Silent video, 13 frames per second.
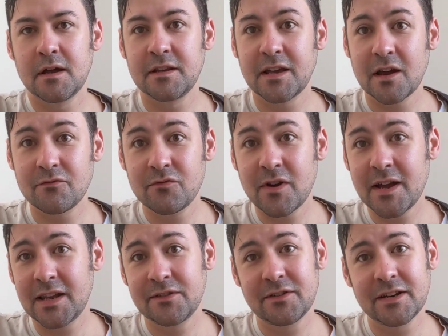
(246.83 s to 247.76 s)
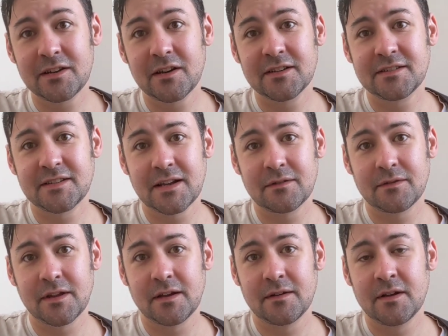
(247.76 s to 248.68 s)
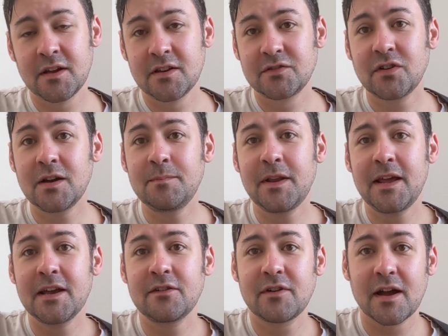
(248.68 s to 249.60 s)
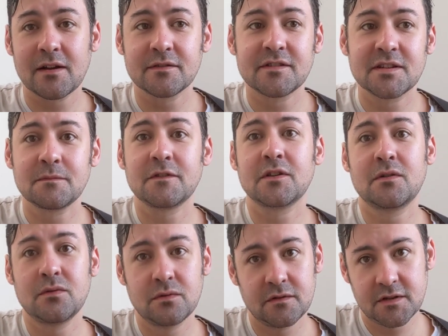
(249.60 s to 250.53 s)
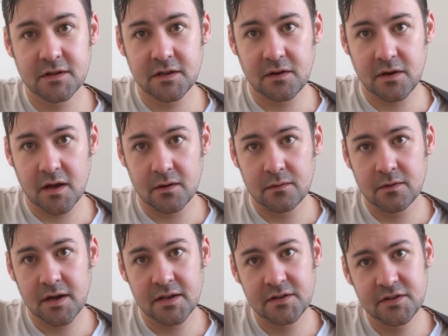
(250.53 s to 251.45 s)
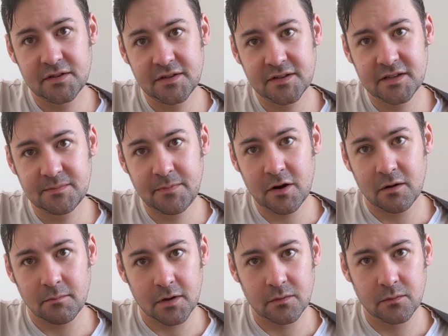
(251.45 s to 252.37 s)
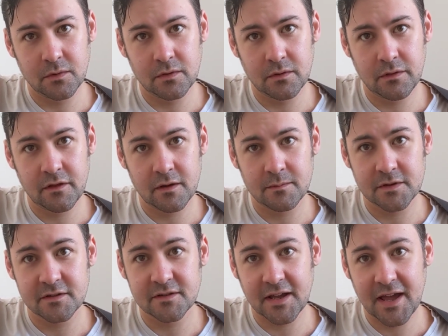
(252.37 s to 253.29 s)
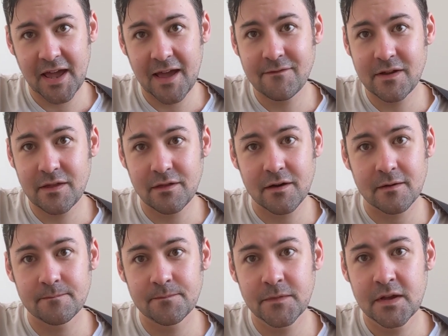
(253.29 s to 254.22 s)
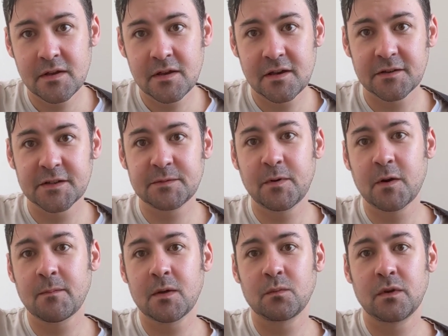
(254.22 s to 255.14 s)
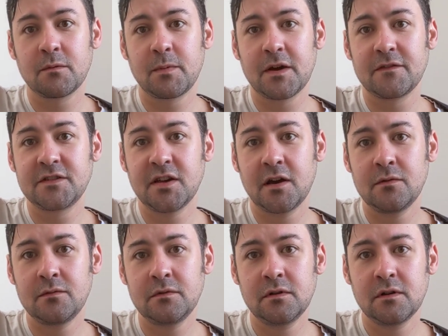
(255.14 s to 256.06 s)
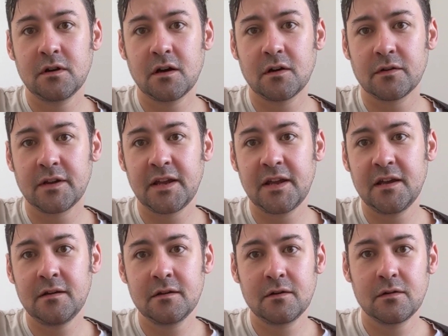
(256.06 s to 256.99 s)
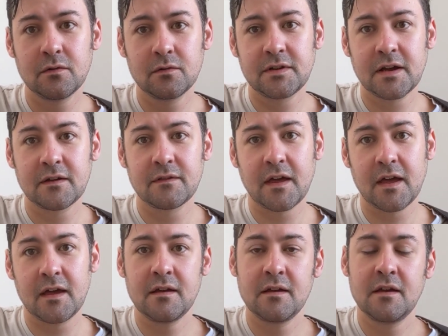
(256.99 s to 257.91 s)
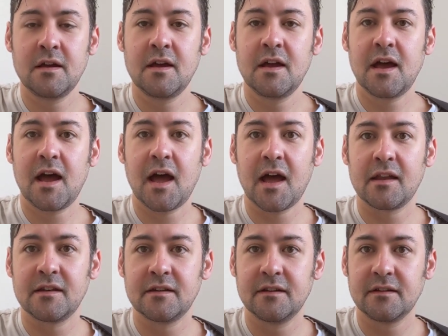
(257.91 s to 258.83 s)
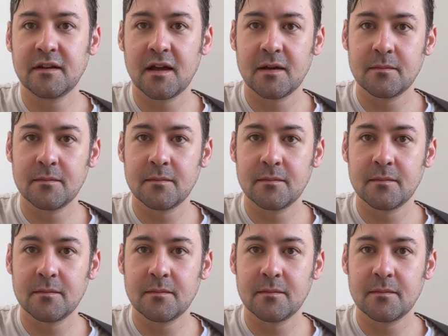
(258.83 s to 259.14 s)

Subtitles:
You get a really, really nice sound there. Try playing around some of the chords that you know and just experiment with your thumb, using a heavy thumb. Experiment with a bit of tone on here or down there, and